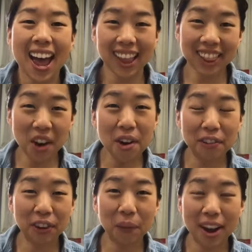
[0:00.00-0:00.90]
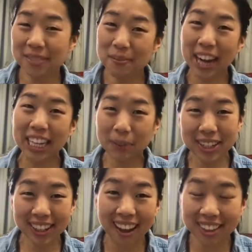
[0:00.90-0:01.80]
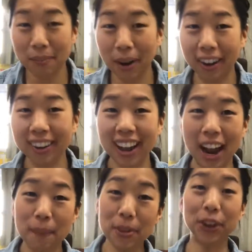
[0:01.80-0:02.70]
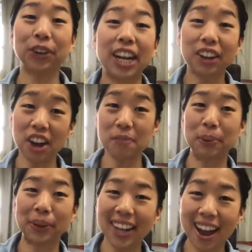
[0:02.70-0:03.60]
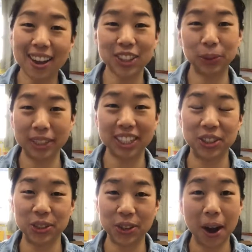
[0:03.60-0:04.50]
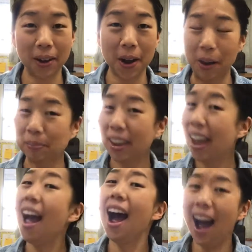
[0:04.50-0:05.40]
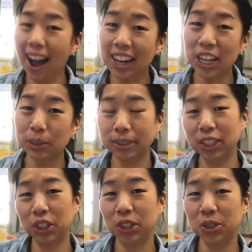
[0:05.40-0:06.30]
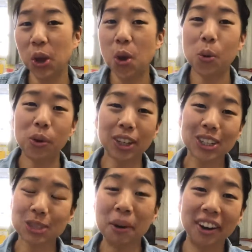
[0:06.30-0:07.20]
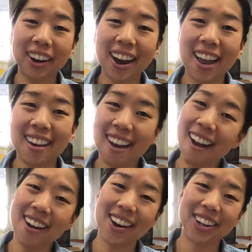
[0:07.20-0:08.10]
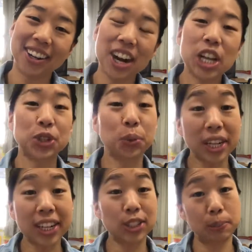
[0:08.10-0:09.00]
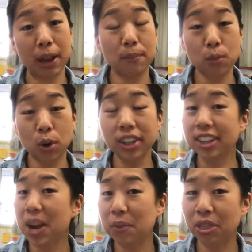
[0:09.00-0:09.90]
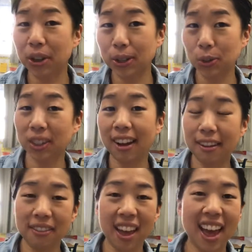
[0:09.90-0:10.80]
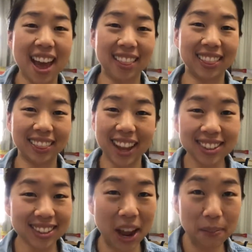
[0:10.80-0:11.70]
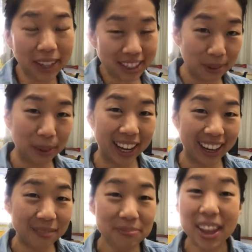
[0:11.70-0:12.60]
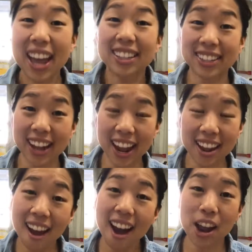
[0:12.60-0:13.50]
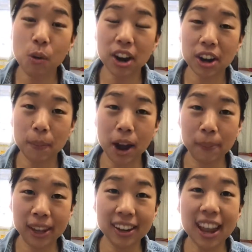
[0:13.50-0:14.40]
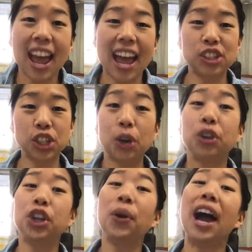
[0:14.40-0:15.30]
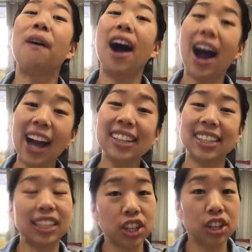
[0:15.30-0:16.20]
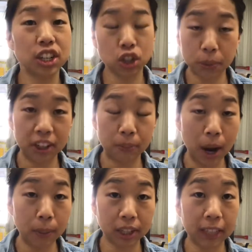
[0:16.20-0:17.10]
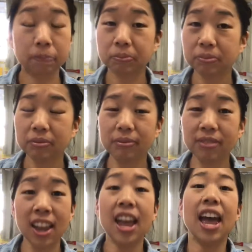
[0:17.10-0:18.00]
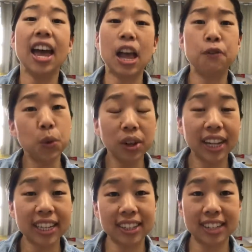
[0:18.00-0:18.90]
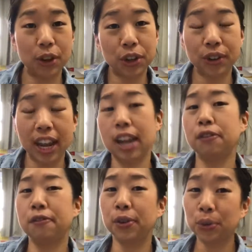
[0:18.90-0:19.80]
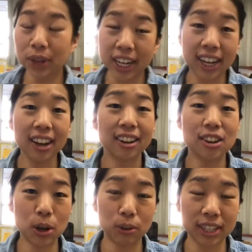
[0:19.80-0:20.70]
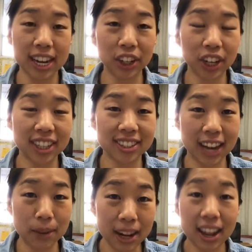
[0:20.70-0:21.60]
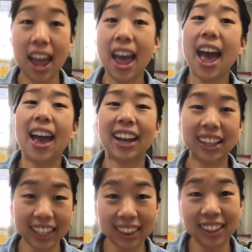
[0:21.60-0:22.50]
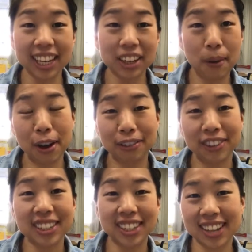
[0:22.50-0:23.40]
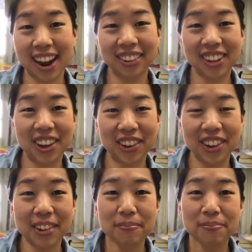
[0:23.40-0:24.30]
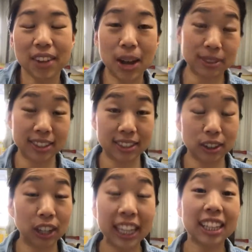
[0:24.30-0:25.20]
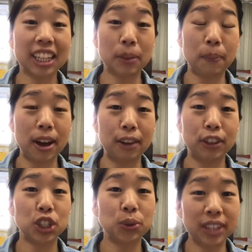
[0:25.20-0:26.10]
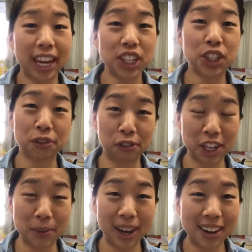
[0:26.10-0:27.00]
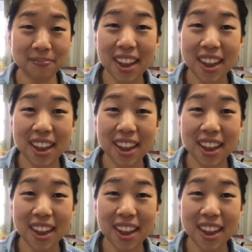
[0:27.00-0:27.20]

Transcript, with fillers: Hello everyone, my name is Kathy Martin and I'm the creator of prealgebrateachers.com. I help teachers work smarter and not harder so we can spend more time with those we love and less time lesson planning. Today, I wanted to pop in and show you how I teach distributive property. If you would like to download a free note taker assignment, click the link above to download, um, uh, click the link above to get your freebie.